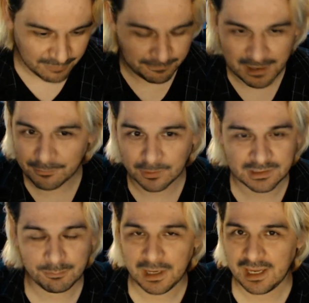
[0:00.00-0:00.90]
favorite
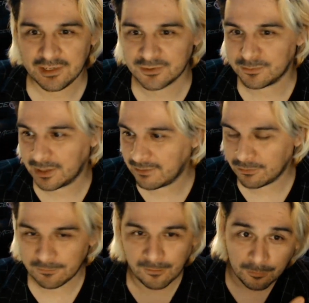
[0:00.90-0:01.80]
the page or
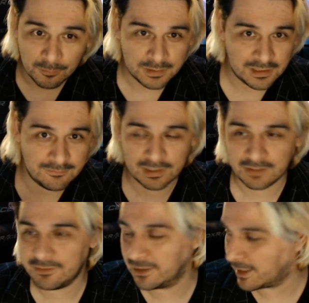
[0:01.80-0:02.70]
whatever. Follow me if you
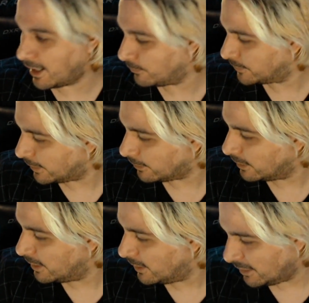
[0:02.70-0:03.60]
have an account there.
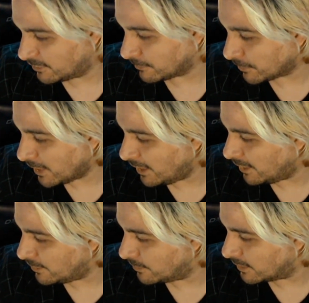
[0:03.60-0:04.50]
It's free.
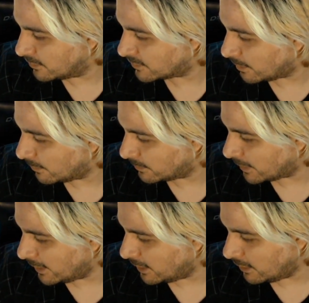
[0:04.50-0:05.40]
You can just download
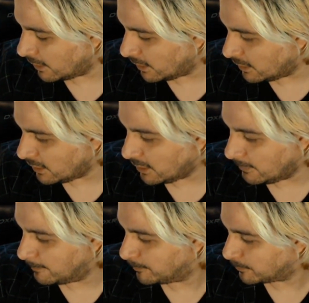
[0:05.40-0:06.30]
any
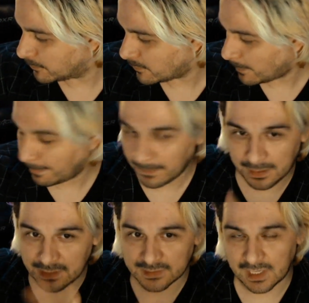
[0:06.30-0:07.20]
any
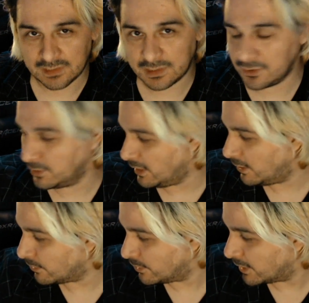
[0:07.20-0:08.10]
any size that you need,
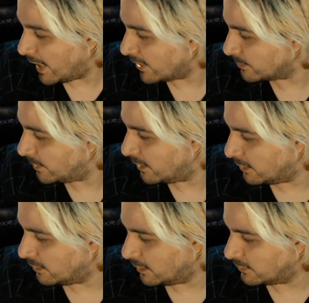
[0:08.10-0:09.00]
or you can ask me,
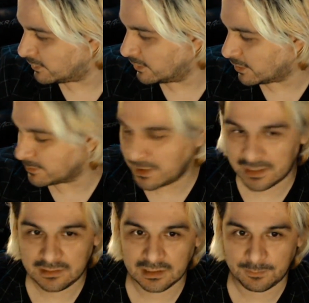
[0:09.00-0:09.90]
and it doesn't cost me
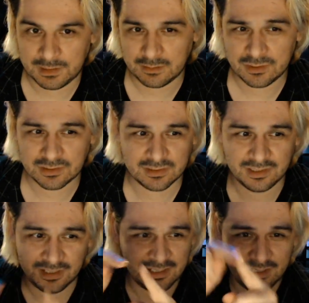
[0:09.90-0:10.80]
anything. I mean, I just
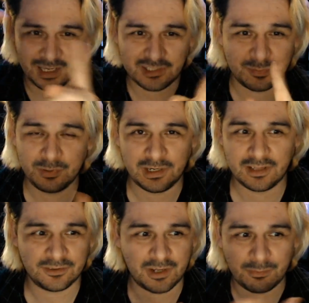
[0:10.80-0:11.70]
I just put
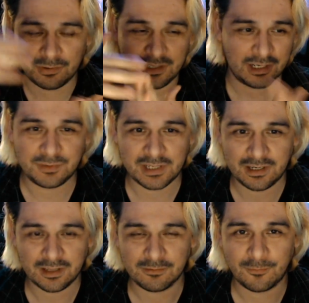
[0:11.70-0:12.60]
another number and I create
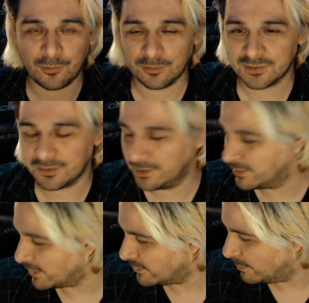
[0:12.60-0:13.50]
another form. So it's
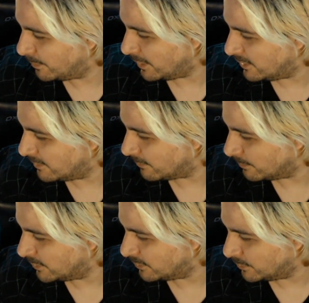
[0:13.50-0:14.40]
actually pretty easy for
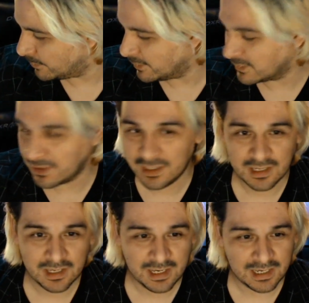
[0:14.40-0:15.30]
me to do this.
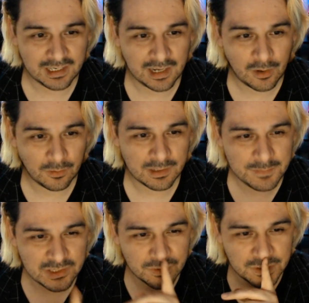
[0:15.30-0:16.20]
And now let
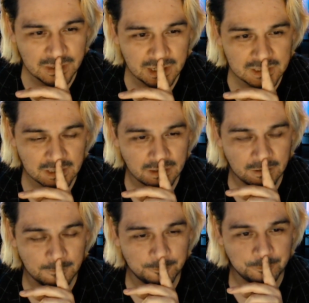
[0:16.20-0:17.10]
me show you guys.
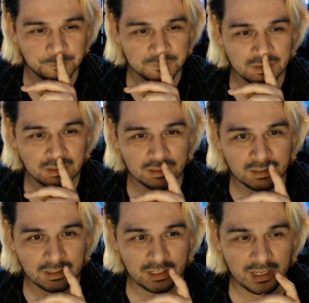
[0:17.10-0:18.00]
Um,
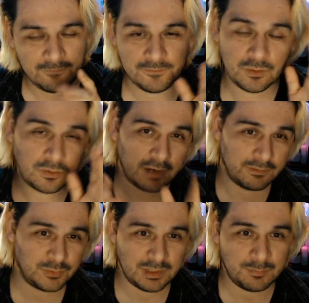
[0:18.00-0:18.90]
if you don't have a
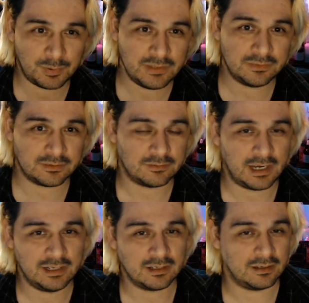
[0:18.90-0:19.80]
3D printer,
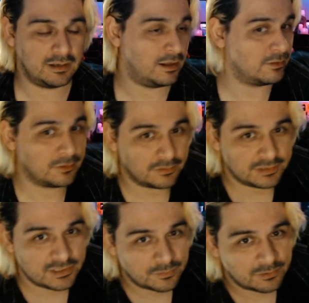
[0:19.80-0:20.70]
right, uh, although
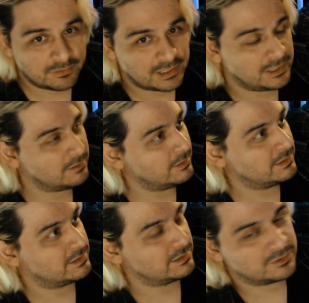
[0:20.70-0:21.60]
this one over here
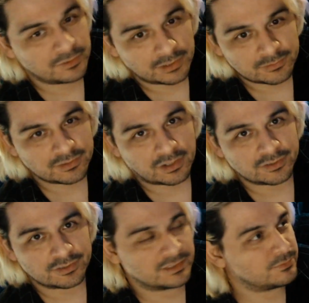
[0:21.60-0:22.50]
is, is $200,
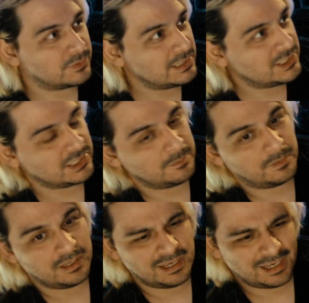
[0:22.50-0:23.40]
it's really cheap
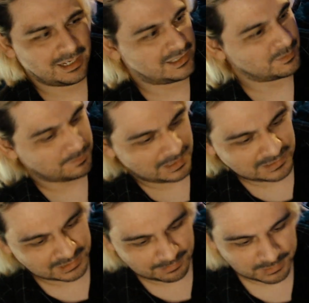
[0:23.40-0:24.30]
and it's
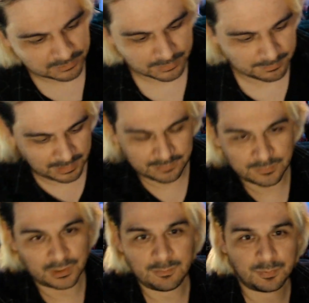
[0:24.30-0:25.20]
amazing. I've been doing my
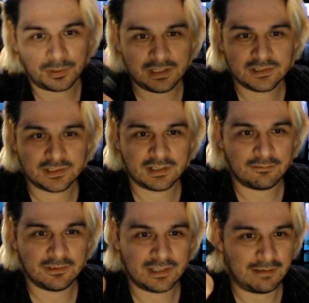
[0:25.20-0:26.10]
3D prints and
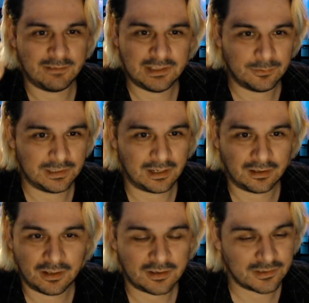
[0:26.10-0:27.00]
everything. I've been doing a
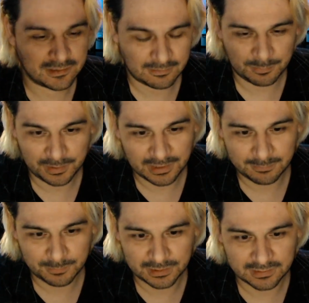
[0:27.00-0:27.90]
lot of stuff,
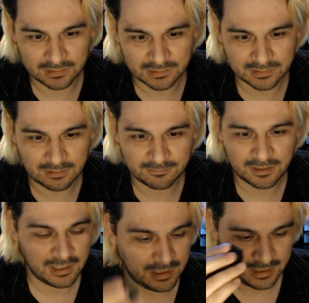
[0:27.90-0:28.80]
3D printed stuff,
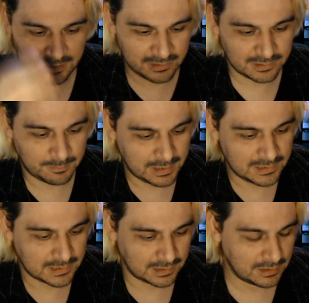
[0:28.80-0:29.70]
and it's
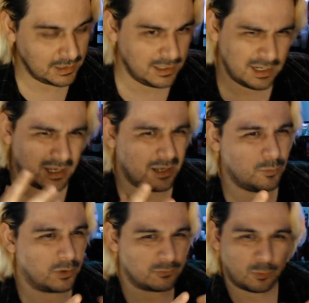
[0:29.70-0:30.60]
amazing. Uh,
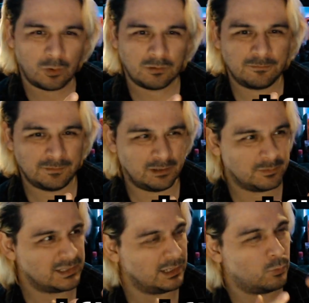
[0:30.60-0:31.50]
one roll of film
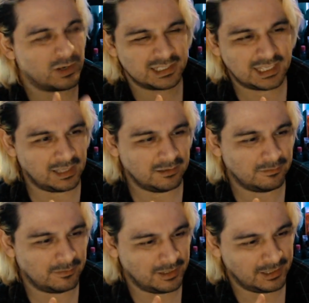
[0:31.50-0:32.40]
is like one
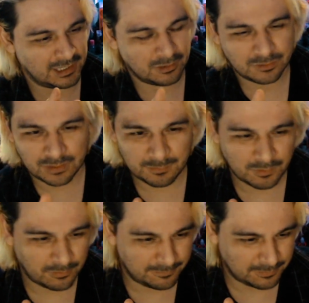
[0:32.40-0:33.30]
kilo kilogram
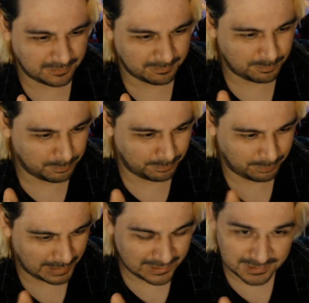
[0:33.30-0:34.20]
of uh,
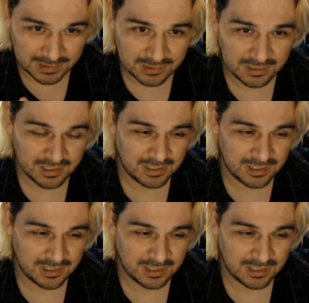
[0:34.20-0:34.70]
plastic.